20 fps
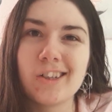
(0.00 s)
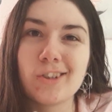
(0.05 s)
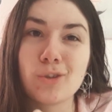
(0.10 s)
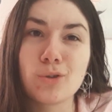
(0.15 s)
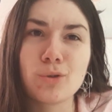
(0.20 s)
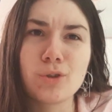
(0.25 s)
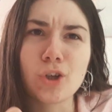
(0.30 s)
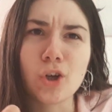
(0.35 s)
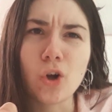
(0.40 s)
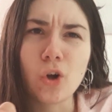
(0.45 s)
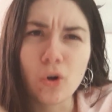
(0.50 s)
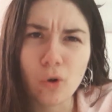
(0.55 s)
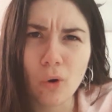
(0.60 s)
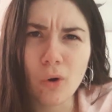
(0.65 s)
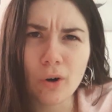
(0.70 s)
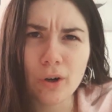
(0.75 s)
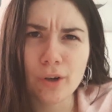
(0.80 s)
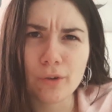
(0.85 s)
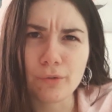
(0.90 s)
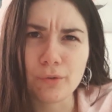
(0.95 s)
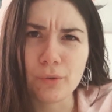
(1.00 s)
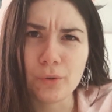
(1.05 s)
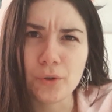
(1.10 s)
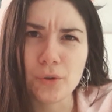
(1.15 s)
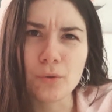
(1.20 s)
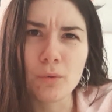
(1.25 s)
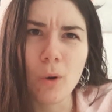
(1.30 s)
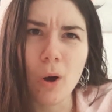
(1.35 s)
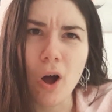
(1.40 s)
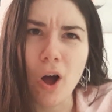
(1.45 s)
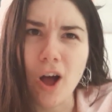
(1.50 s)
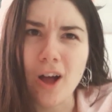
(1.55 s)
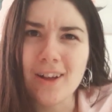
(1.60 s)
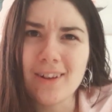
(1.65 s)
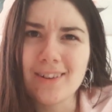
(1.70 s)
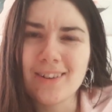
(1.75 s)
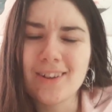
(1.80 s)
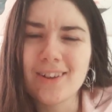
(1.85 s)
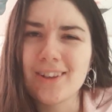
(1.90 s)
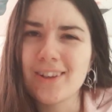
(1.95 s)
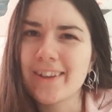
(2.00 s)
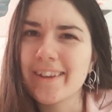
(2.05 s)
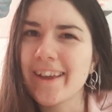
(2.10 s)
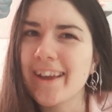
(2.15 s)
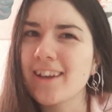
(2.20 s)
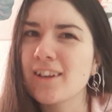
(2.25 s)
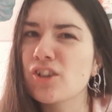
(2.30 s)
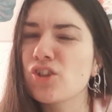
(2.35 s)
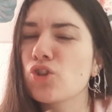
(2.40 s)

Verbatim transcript: to the core of who you are and a